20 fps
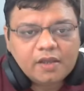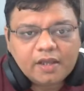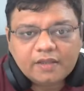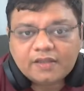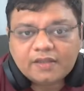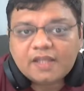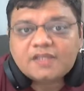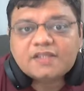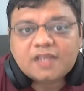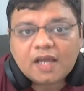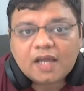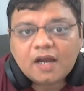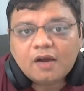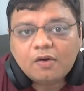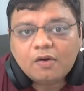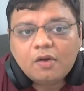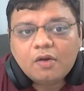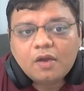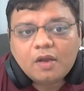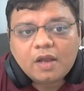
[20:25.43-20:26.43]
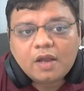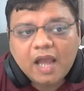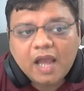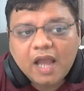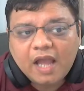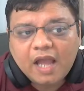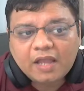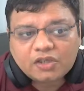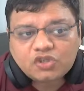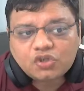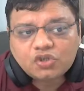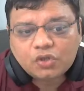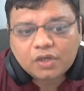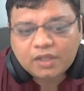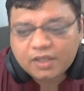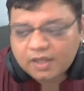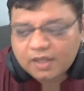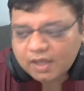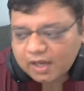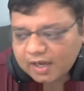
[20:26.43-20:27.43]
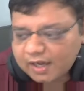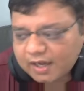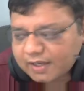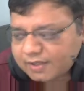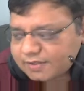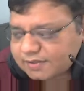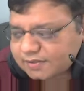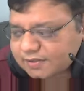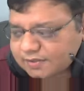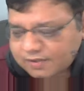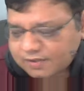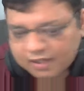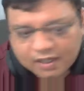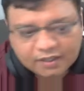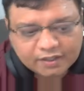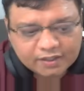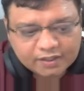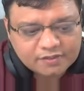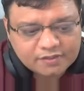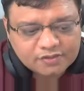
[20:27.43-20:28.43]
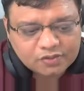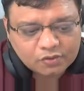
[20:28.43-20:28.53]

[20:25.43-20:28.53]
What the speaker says: And that's how actually I started.